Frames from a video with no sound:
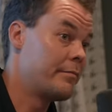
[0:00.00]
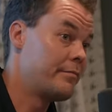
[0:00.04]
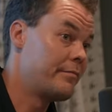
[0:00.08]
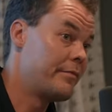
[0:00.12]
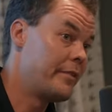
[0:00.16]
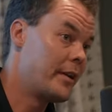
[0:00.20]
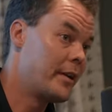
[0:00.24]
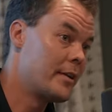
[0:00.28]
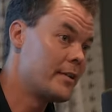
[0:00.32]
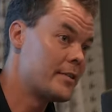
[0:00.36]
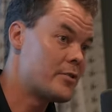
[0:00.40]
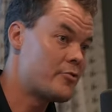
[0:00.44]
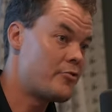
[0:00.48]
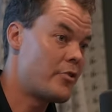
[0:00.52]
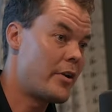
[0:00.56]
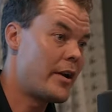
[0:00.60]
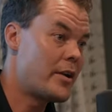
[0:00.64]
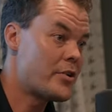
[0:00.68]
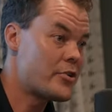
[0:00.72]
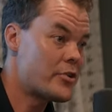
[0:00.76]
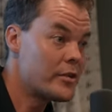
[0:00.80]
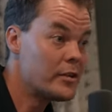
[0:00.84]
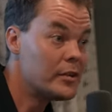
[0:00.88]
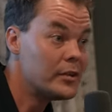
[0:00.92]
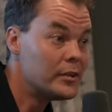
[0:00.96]
the Finnish
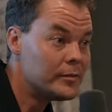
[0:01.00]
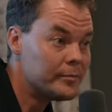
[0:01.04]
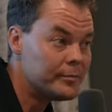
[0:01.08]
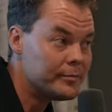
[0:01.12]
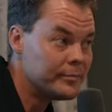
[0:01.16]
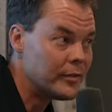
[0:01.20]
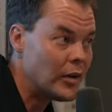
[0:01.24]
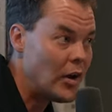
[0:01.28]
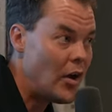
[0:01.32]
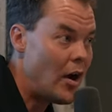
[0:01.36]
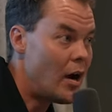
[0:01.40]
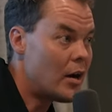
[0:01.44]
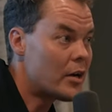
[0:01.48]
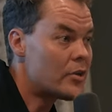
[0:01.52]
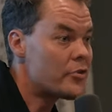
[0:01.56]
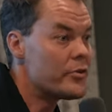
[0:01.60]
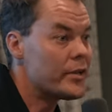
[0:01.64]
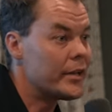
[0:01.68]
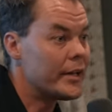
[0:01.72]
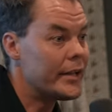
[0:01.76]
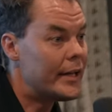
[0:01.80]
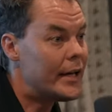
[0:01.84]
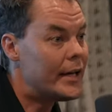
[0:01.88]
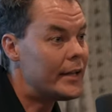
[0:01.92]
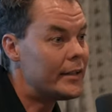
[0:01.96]
traditional long
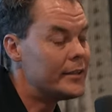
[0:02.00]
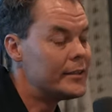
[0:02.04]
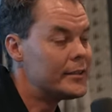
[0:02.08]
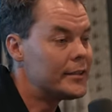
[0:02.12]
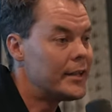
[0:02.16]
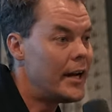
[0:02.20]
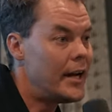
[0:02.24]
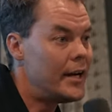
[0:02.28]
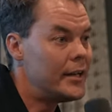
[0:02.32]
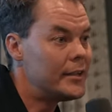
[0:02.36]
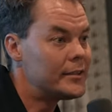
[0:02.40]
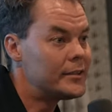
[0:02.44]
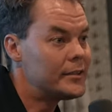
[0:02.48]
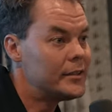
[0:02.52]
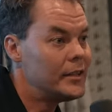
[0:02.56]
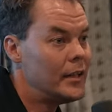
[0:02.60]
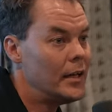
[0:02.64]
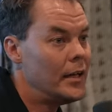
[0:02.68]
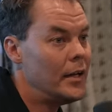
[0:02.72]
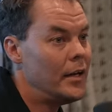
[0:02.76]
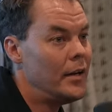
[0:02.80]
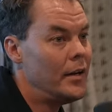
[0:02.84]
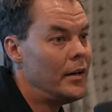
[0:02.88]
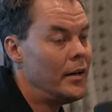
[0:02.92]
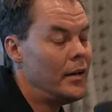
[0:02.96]
drink. Yeah, these guys
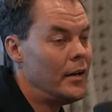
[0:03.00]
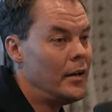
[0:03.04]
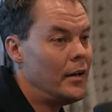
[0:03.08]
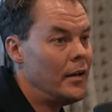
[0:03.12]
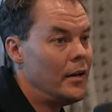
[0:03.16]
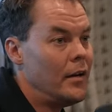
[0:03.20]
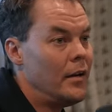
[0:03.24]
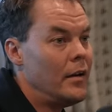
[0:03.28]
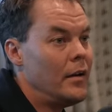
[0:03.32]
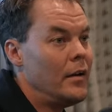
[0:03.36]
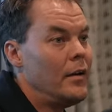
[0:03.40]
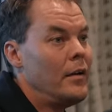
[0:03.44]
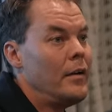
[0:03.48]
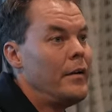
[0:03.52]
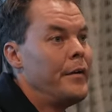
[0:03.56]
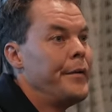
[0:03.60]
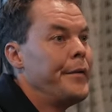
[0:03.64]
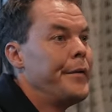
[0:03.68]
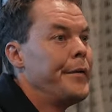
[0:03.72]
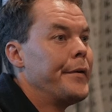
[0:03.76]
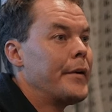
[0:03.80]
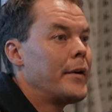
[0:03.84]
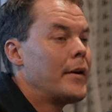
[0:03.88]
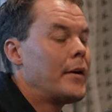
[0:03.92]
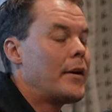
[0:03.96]

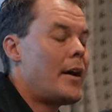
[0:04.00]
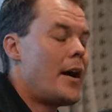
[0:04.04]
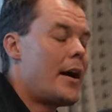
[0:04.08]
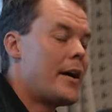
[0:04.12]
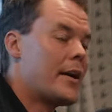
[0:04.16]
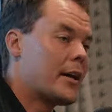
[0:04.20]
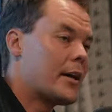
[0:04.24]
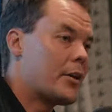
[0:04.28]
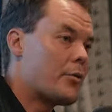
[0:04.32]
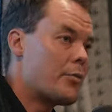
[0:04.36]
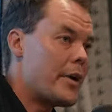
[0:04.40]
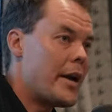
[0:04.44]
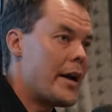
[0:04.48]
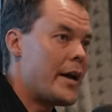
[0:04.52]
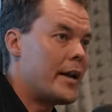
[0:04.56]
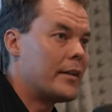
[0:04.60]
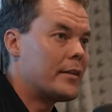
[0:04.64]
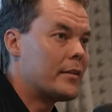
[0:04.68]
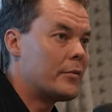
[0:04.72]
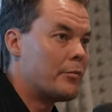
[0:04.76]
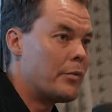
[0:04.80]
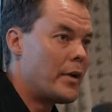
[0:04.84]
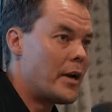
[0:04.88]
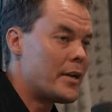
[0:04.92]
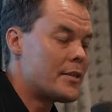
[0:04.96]
kind of created
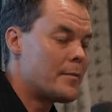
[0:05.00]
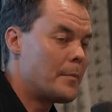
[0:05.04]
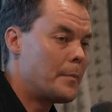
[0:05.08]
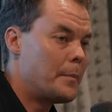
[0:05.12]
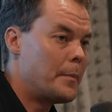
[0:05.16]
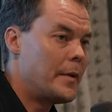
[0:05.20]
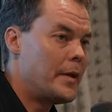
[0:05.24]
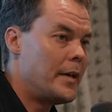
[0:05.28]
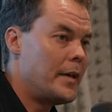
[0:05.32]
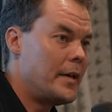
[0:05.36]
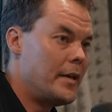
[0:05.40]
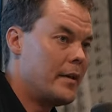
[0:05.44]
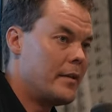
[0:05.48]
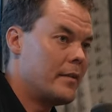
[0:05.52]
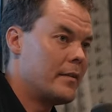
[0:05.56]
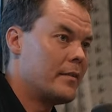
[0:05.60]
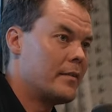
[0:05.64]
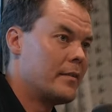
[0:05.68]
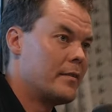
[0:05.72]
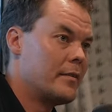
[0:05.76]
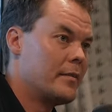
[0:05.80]
the recipe.